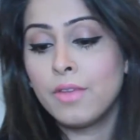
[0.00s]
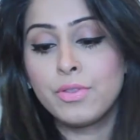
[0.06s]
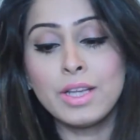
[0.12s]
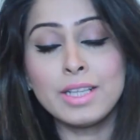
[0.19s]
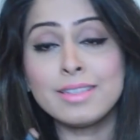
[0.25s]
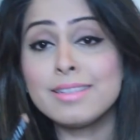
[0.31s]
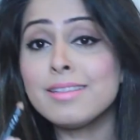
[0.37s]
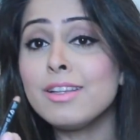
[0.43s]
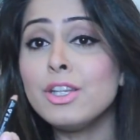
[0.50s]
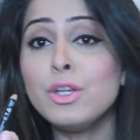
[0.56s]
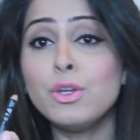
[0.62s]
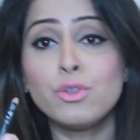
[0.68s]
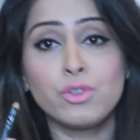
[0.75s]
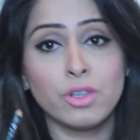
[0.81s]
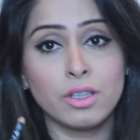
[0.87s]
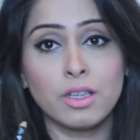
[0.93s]
This is a
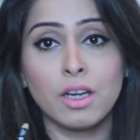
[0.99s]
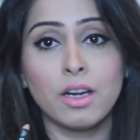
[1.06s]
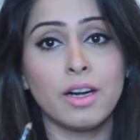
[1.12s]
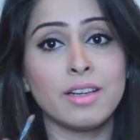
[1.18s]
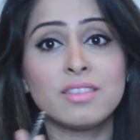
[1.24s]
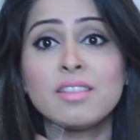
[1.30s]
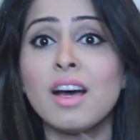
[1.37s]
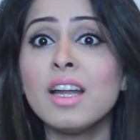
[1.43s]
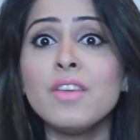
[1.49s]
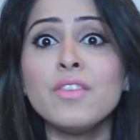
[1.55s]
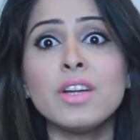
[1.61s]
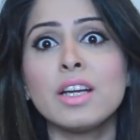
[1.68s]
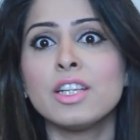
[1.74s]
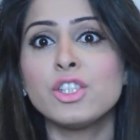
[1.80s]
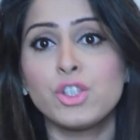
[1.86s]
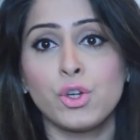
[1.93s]
neutral color. It's not
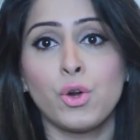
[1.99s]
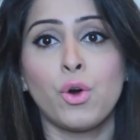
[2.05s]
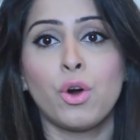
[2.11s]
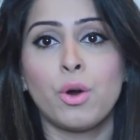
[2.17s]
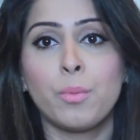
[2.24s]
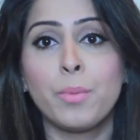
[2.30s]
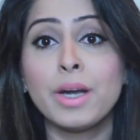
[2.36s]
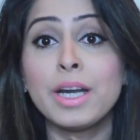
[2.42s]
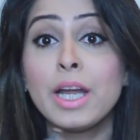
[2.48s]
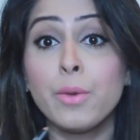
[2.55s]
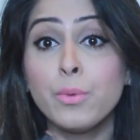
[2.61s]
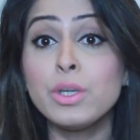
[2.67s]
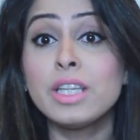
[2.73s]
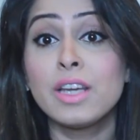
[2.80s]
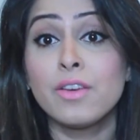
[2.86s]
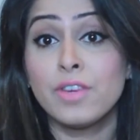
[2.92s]
even going to show, but it
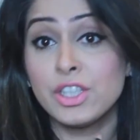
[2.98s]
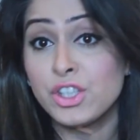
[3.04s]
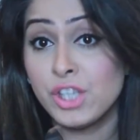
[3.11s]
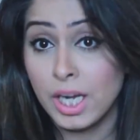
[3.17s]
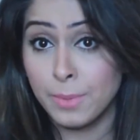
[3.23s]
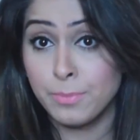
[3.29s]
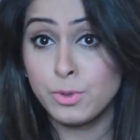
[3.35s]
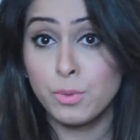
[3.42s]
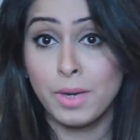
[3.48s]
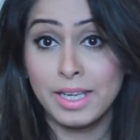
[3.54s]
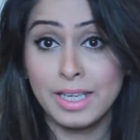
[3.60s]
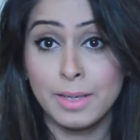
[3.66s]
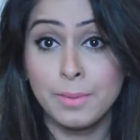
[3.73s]
would give a shape to my